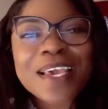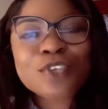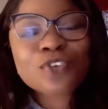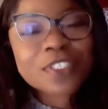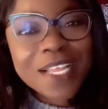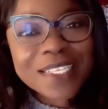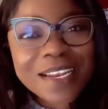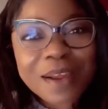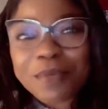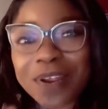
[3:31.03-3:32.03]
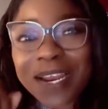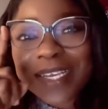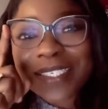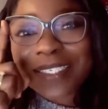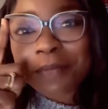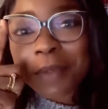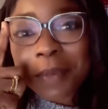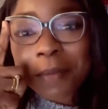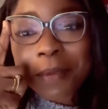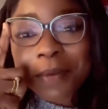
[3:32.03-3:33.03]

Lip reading: It was later, and I realized it's a memory